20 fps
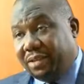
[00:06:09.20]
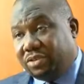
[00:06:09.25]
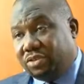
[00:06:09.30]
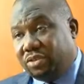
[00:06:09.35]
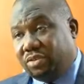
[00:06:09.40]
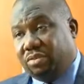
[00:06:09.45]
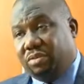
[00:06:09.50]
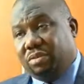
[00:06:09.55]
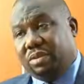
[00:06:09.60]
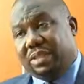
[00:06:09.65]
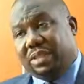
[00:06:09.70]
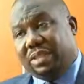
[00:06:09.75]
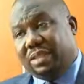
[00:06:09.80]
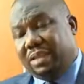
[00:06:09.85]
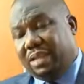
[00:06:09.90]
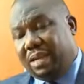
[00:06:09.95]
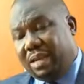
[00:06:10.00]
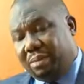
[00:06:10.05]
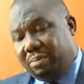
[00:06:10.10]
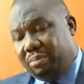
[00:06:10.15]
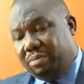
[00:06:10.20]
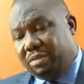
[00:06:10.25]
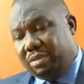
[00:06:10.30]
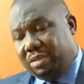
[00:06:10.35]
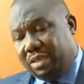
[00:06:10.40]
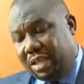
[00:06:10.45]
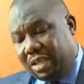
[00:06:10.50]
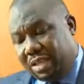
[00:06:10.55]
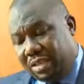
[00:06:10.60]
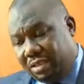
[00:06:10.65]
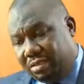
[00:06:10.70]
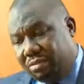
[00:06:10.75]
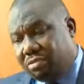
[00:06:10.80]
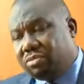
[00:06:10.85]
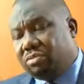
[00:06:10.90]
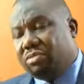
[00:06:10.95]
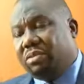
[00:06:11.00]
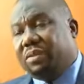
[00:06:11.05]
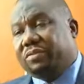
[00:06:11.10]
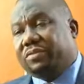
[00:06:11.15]
So a new
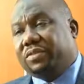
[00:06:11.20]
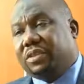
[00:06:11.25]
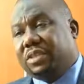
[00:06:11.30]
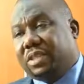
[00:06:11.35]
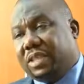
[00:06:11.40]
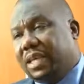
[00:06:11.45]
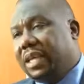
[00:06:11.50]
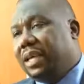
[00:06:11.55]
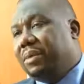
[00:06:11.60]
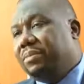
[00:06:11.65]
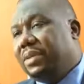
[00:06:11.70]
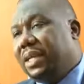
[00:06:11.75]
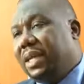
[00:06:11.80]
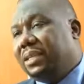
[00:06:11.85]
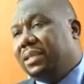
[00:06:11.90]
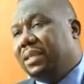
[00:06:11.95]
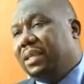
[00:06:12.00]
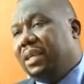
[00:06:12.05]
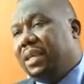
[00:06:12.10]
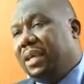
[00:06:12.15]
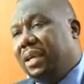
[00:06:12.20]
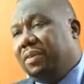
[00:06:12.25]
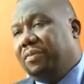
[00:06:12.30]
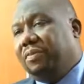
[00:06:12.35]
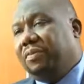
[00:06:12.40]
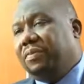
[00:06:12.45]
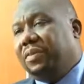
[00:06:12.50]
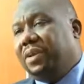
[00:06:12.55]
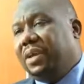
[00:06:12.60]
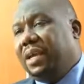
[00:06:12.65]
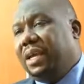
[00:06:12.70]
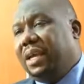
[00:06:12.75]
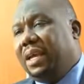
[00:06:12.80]
school of thought came that if